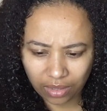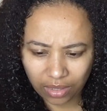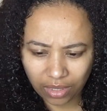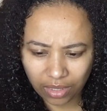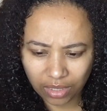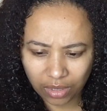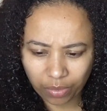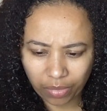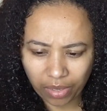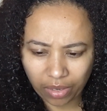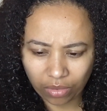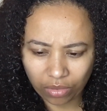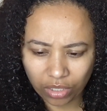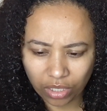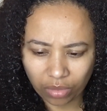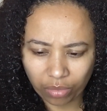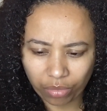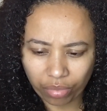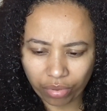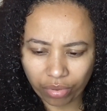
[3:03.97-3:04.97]
test
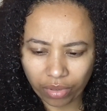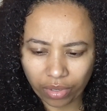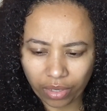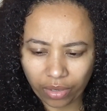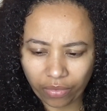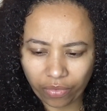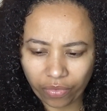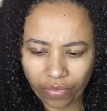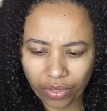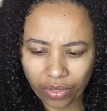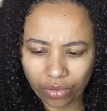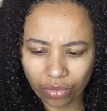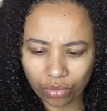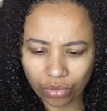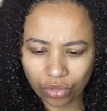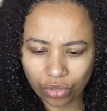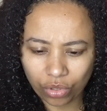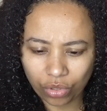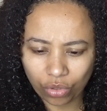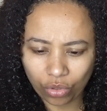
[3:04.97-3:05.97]
pouch and
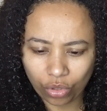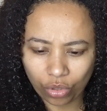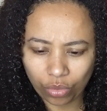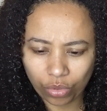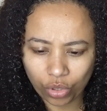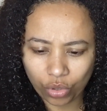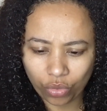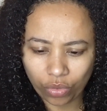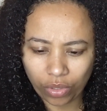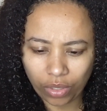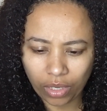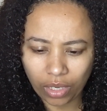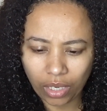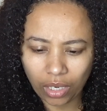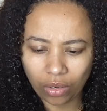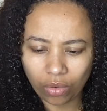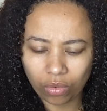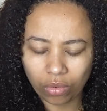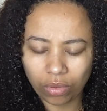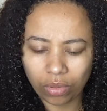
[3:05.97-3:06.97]
pre-filled tube to be
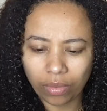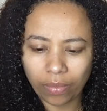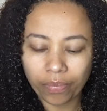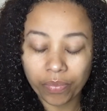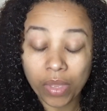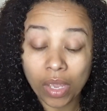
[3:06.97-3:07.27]
equal.